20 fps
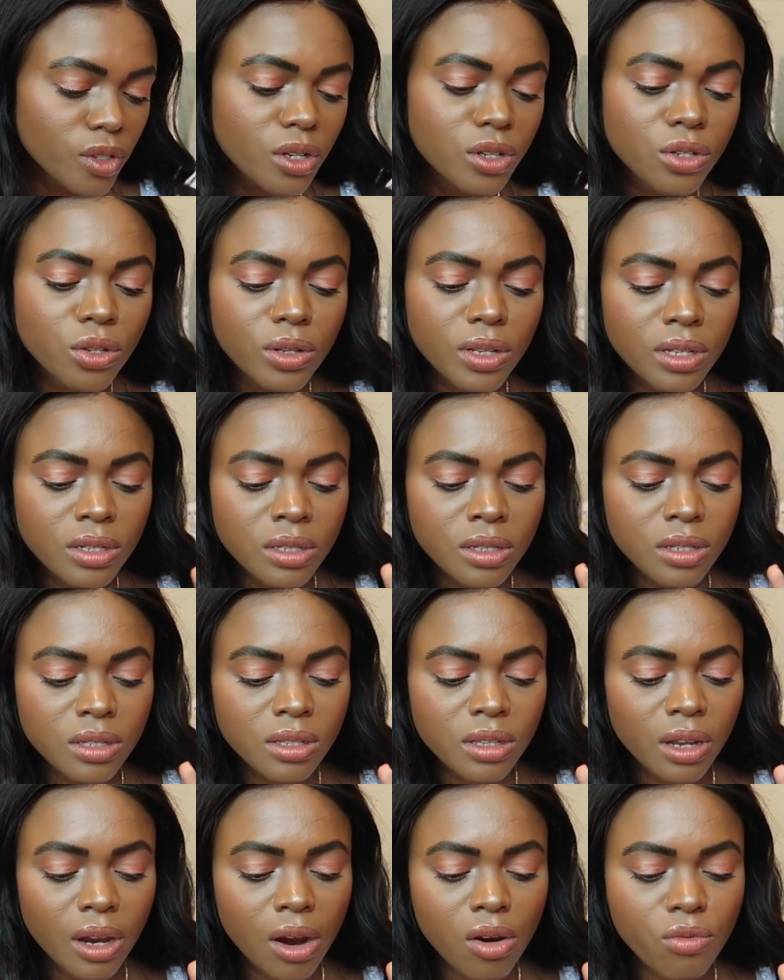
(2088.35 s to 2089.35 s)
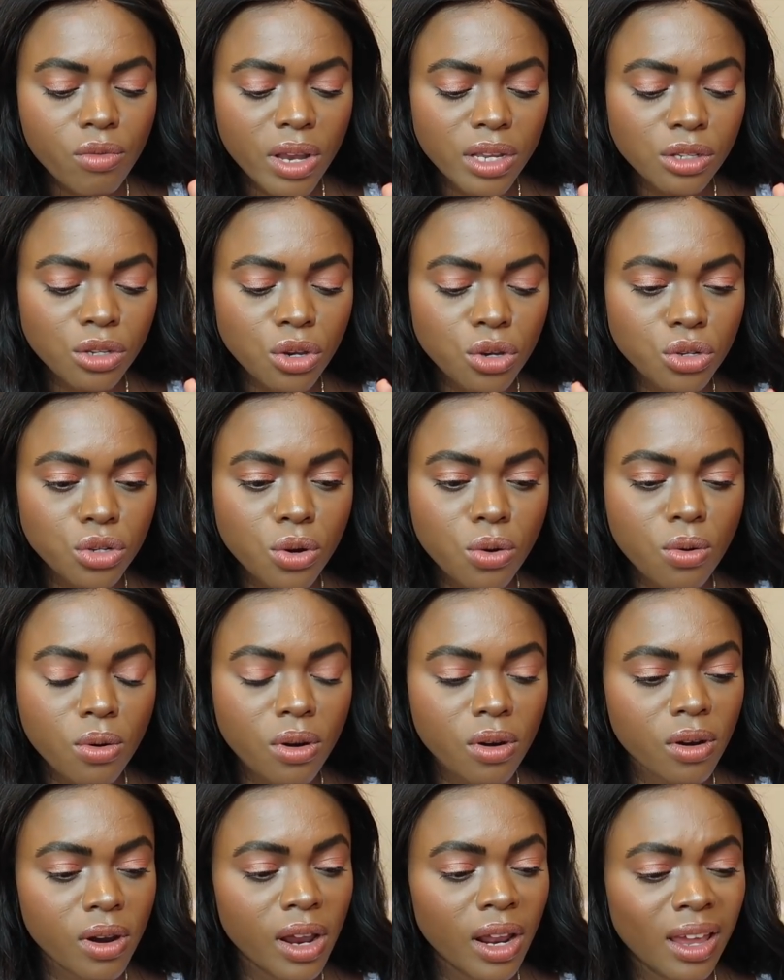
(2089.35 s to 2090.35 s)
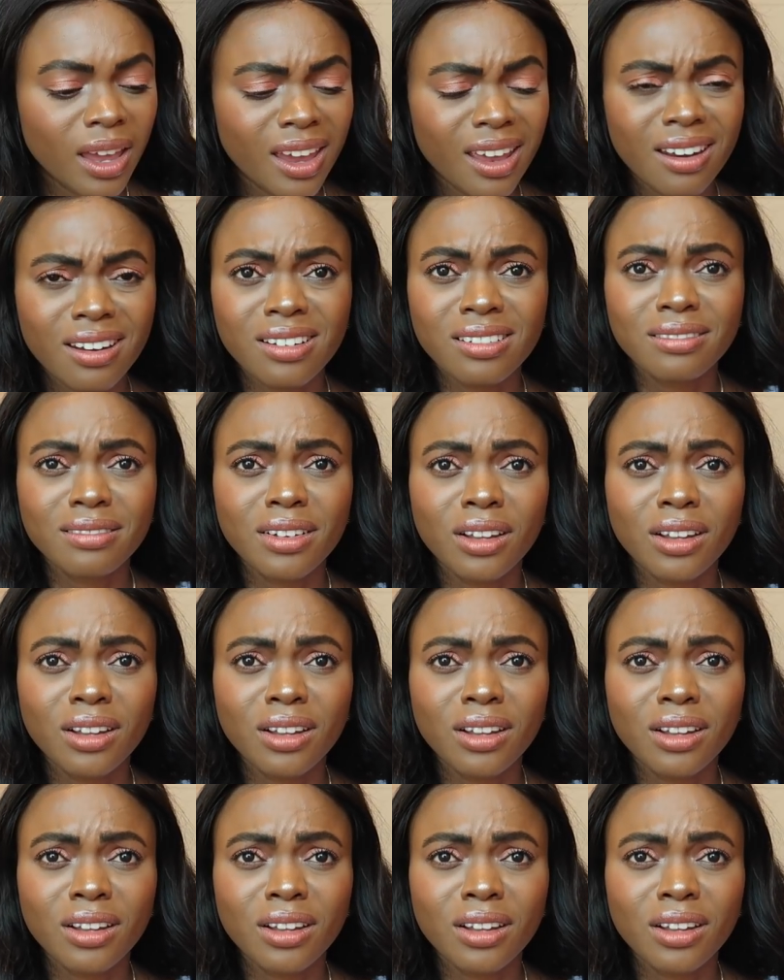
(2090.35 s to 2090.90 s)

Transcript: so this is their rescue toner again